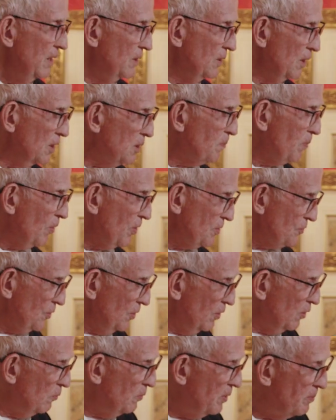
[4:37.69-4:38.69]
In other
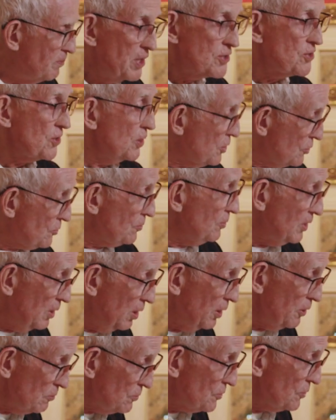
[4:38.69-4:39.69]
parts of your home, we measure history
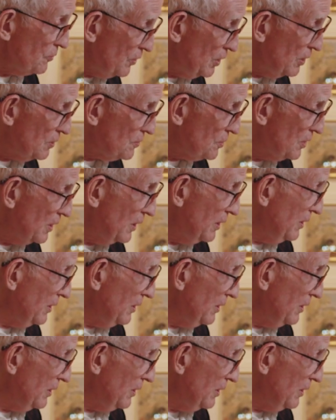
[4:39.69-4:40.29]
in hundreds of years.